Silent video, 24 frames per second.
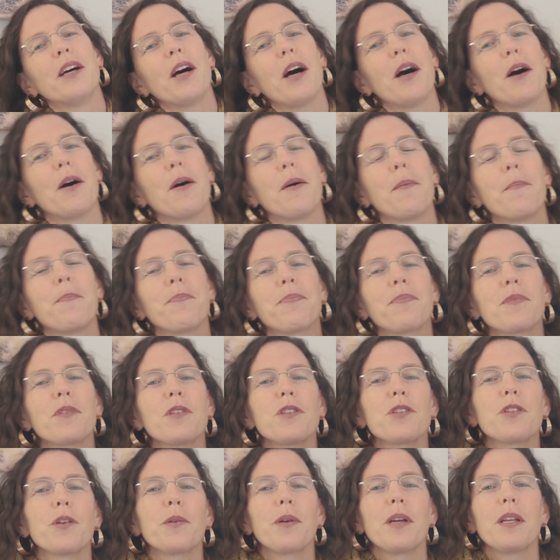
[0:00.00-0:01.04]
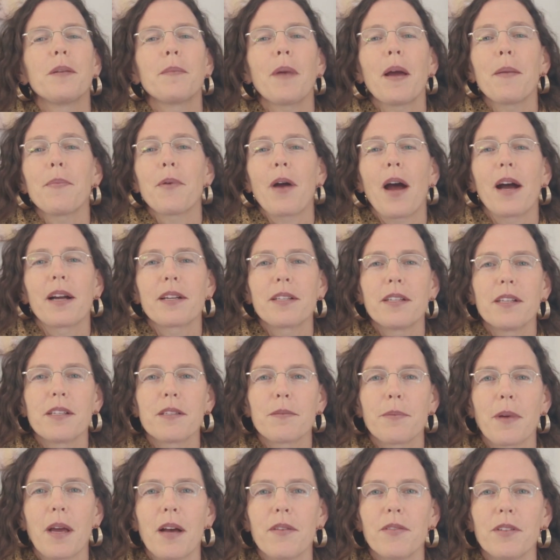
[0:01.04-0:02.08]
So in my
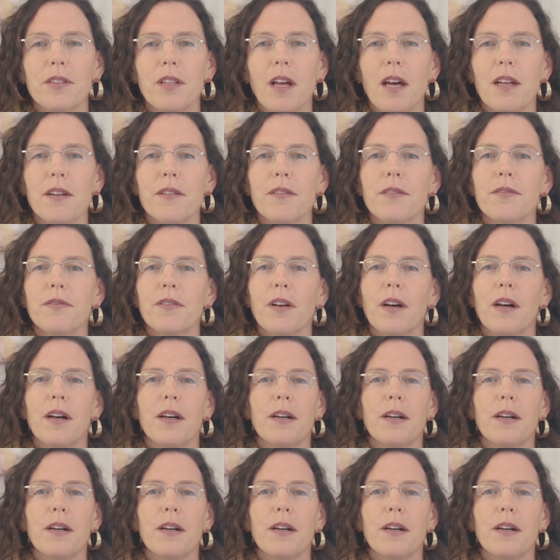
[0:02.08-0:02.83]
practice, we have a lot of